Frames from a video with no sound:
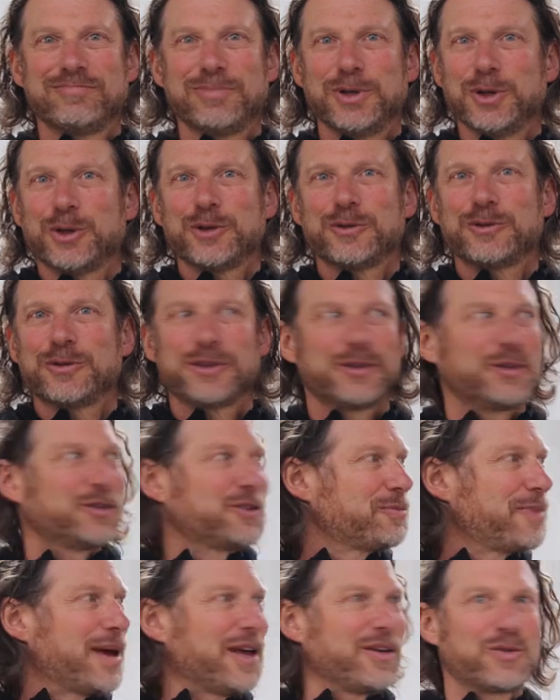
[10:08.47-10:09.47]
beautiful
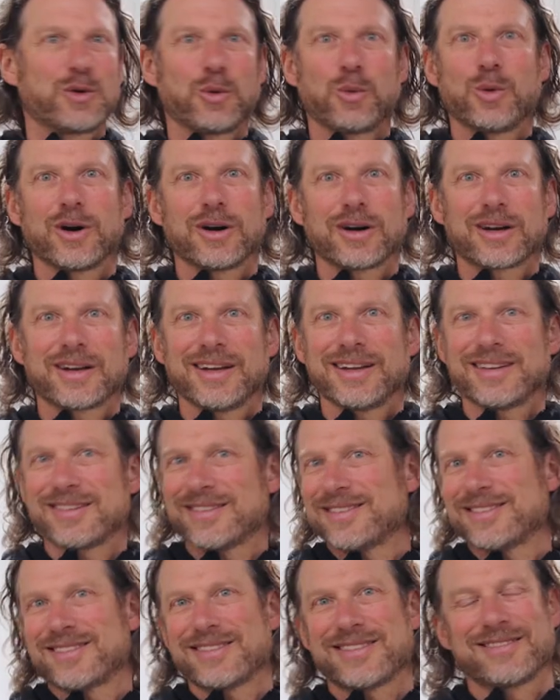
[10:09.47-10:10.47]
space to work,
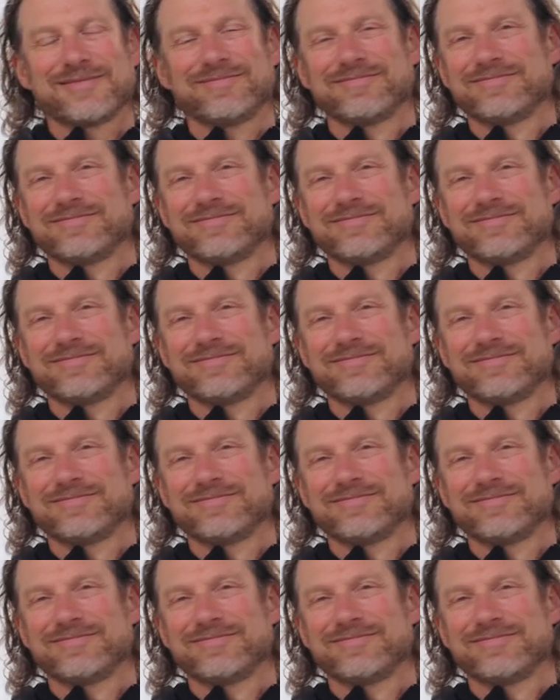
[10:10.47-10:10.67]
it's